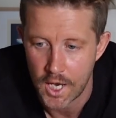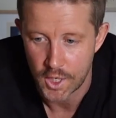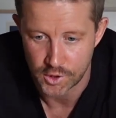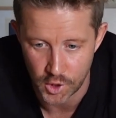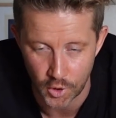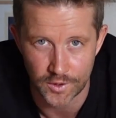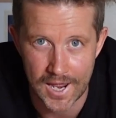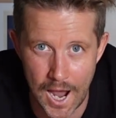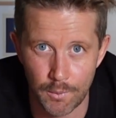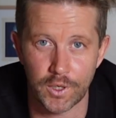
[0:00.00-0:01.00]
So
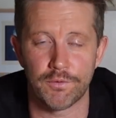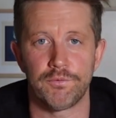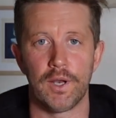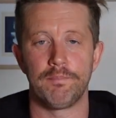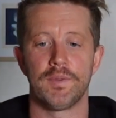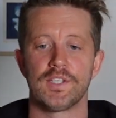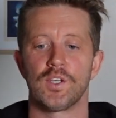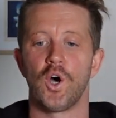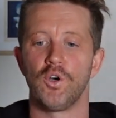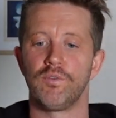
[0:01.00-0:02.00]
now I'm going to flip
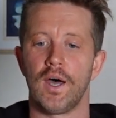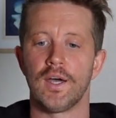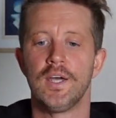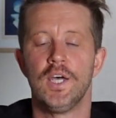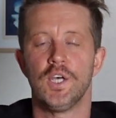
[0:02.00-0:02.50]
this over.